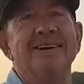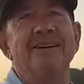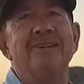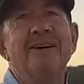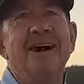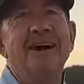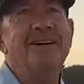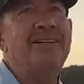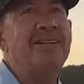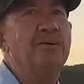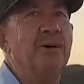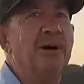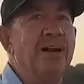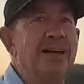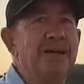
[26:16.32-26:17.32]
Well, he did
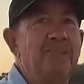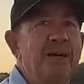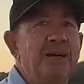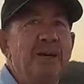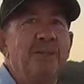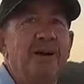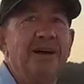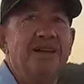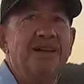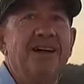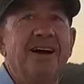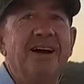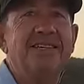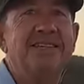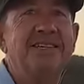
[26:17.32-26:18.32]
well. He piggybacked.
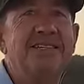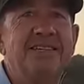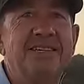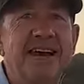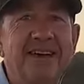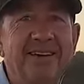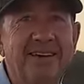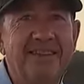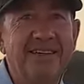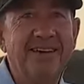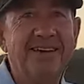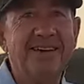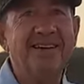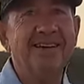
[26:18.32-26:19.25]
No, it's his son, I think.